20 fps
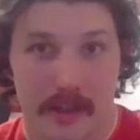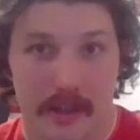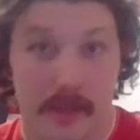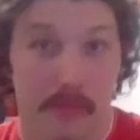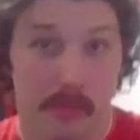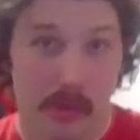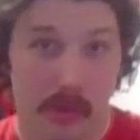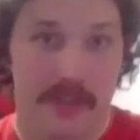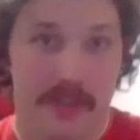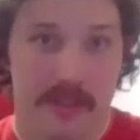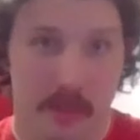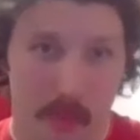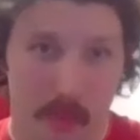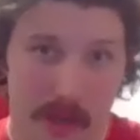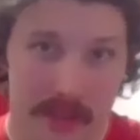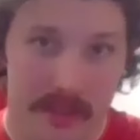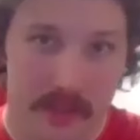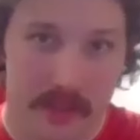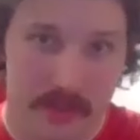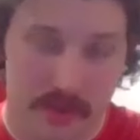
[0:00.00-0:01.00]
the boys are
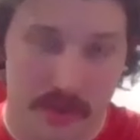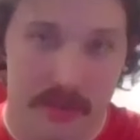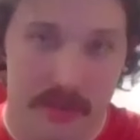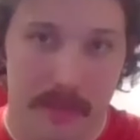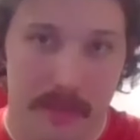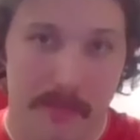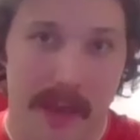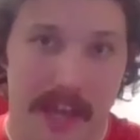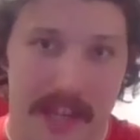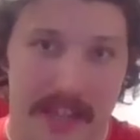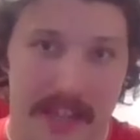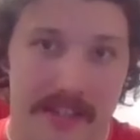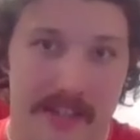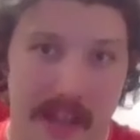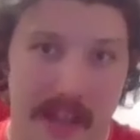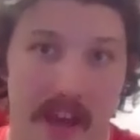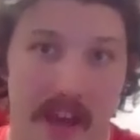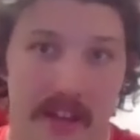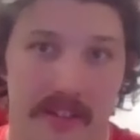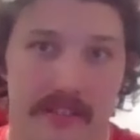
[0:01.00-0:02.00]
well and truly back in
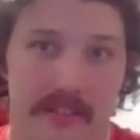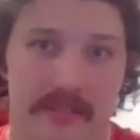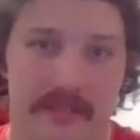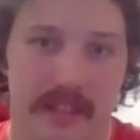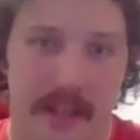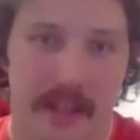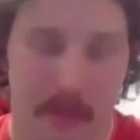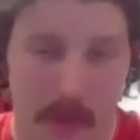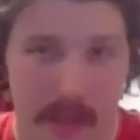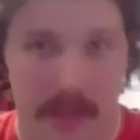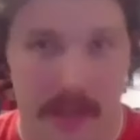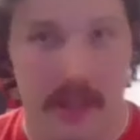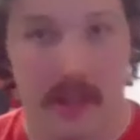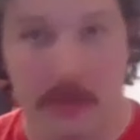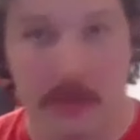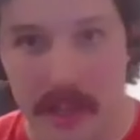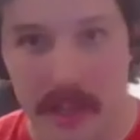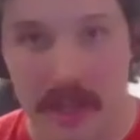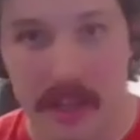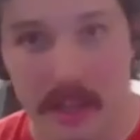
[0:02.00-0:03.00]
town. Like we're
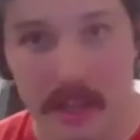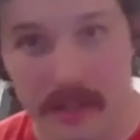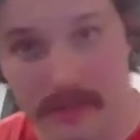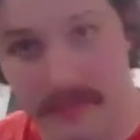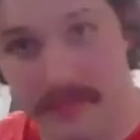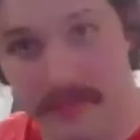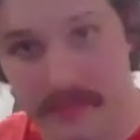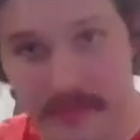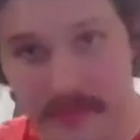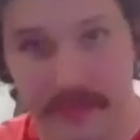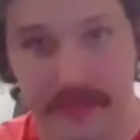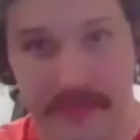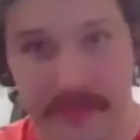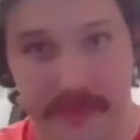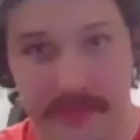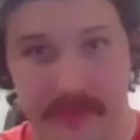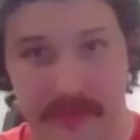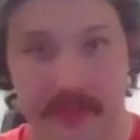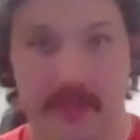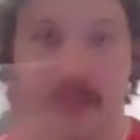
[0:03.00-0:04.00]
gonna
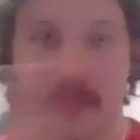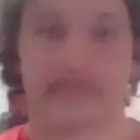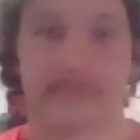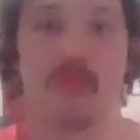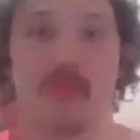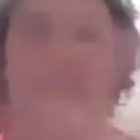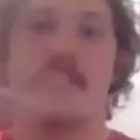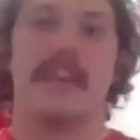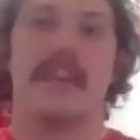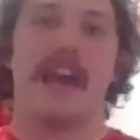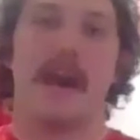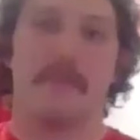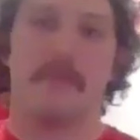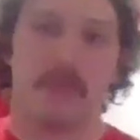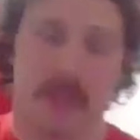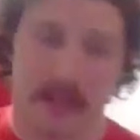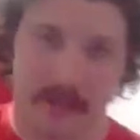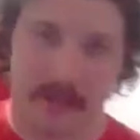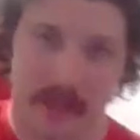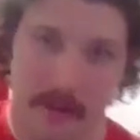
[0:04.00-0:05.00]

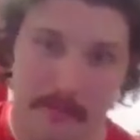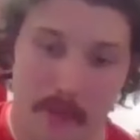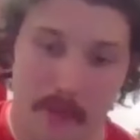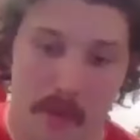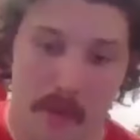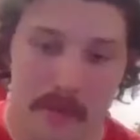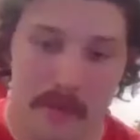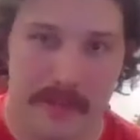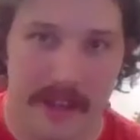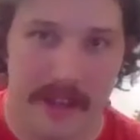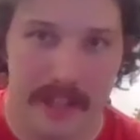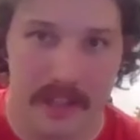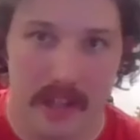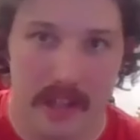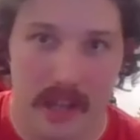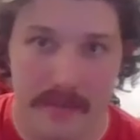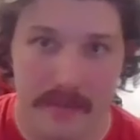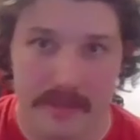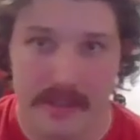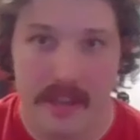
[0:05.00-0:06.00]
recapture a moment of our
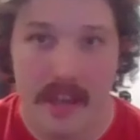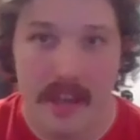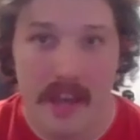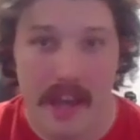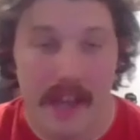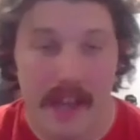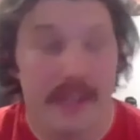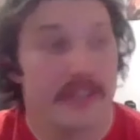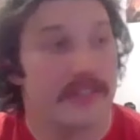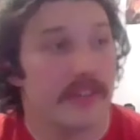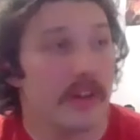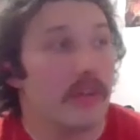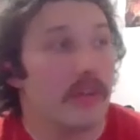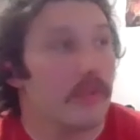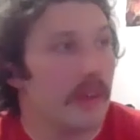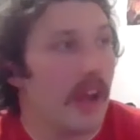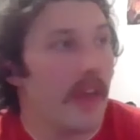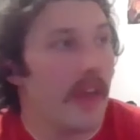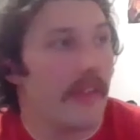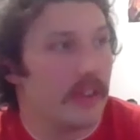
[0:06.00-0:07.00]
lives. And it's so
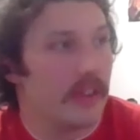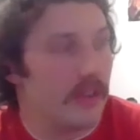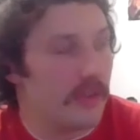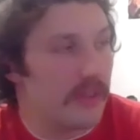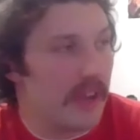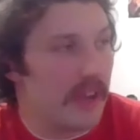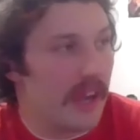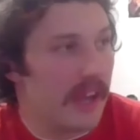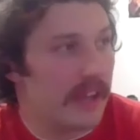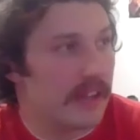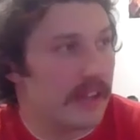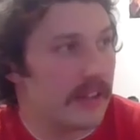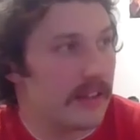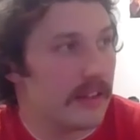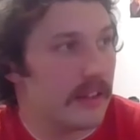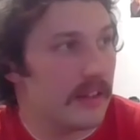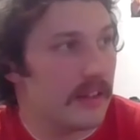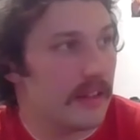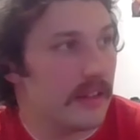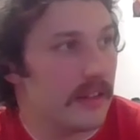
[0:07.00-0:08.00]
rare that you get
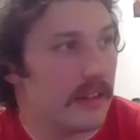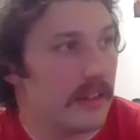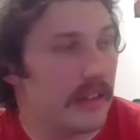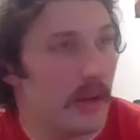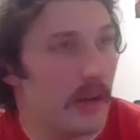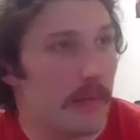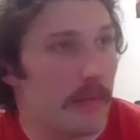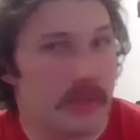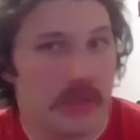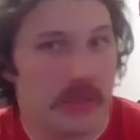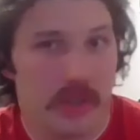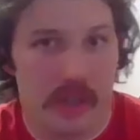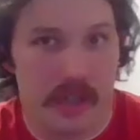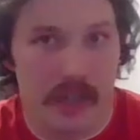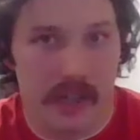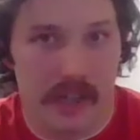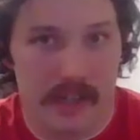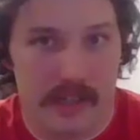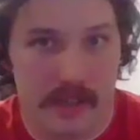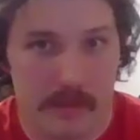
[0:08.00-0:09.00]
the
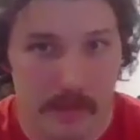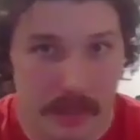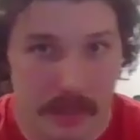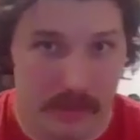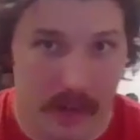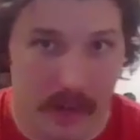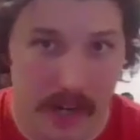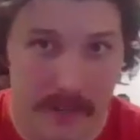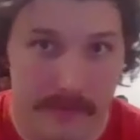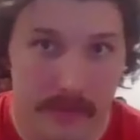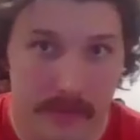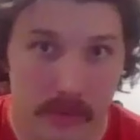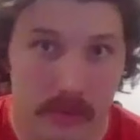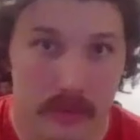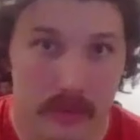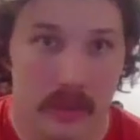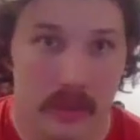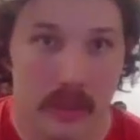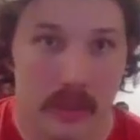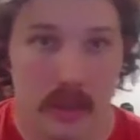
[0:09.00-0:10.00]
opportunity to be
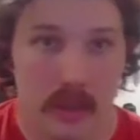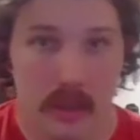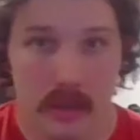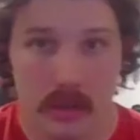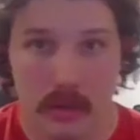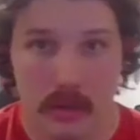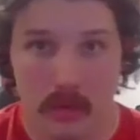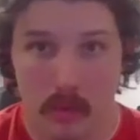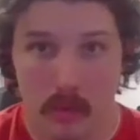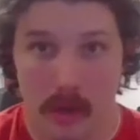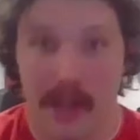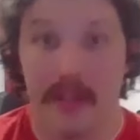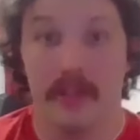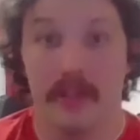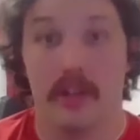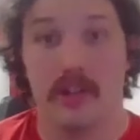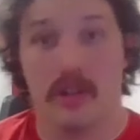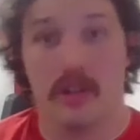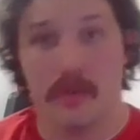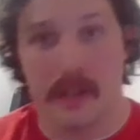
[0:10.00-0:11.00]
grateful while
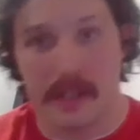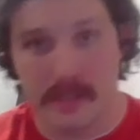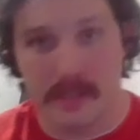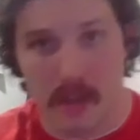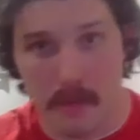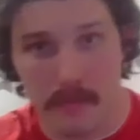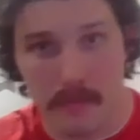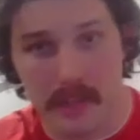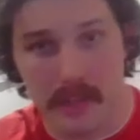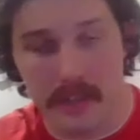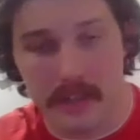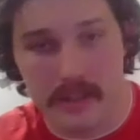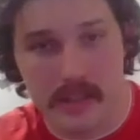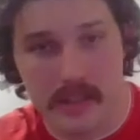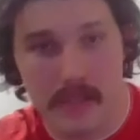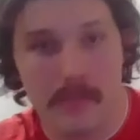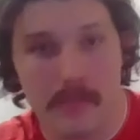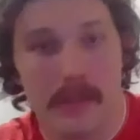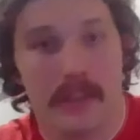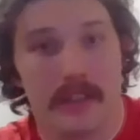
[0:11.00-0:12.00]
you're doing something. Yeah.
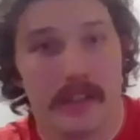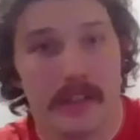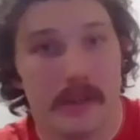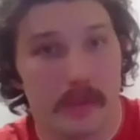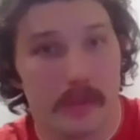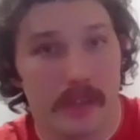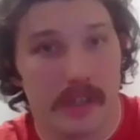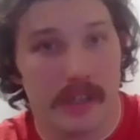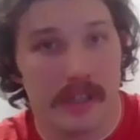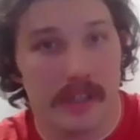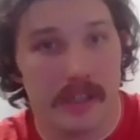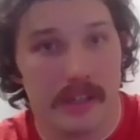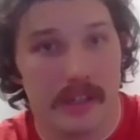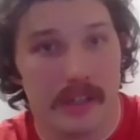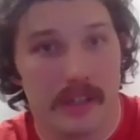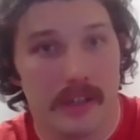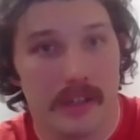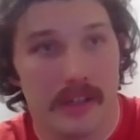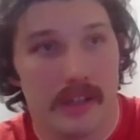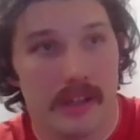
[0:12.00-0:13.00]
Typically we
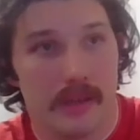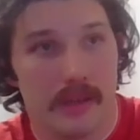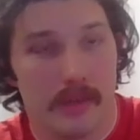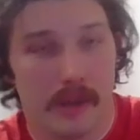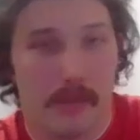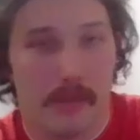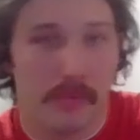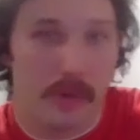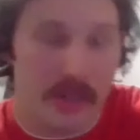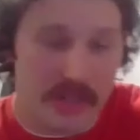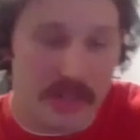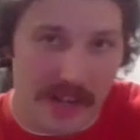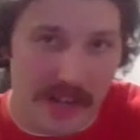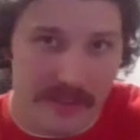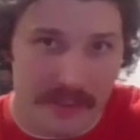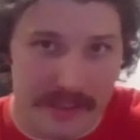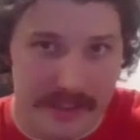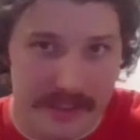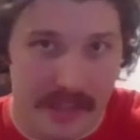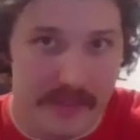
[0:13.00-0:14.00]

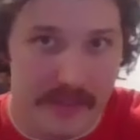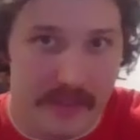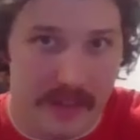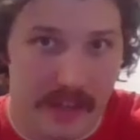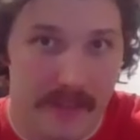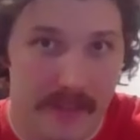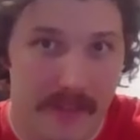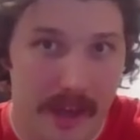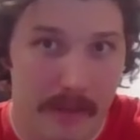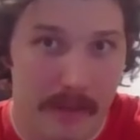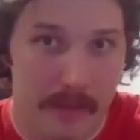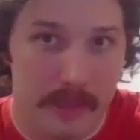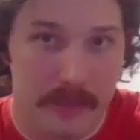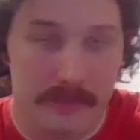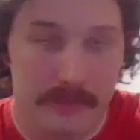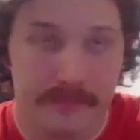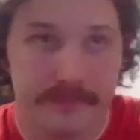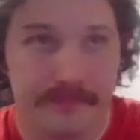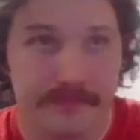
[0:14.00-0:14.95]
appreciate things after they have happened.